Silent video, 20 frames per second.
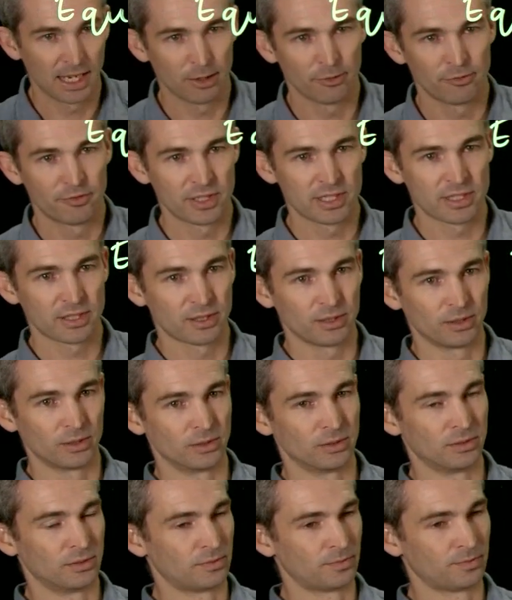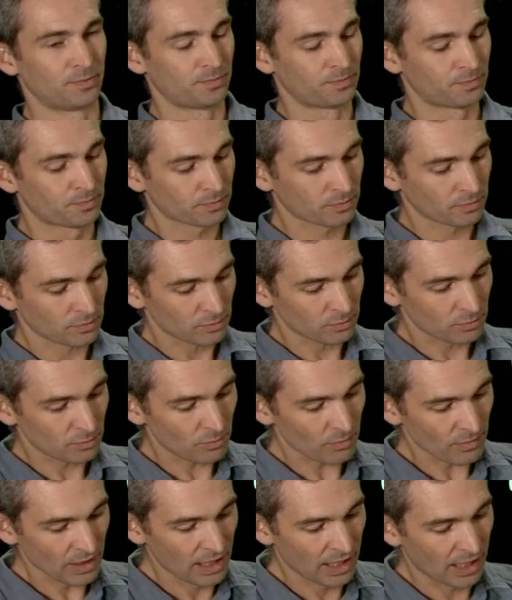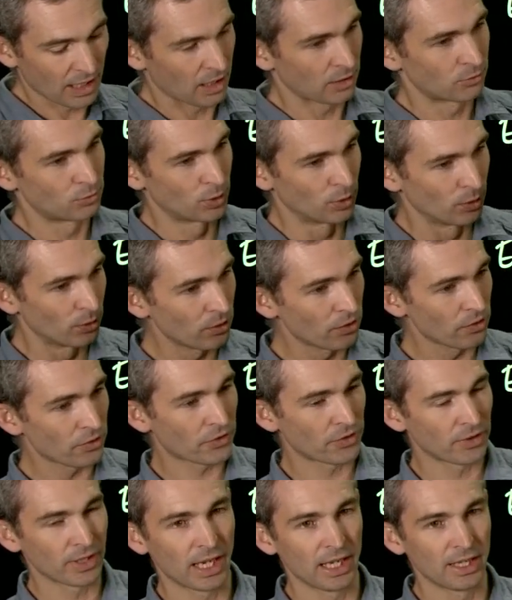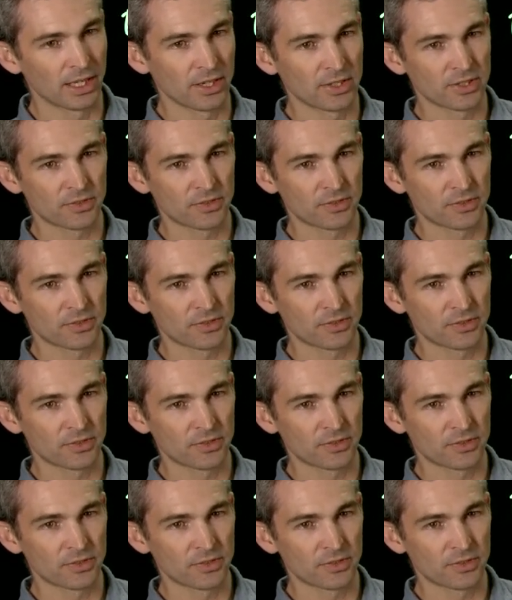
physical rules. And those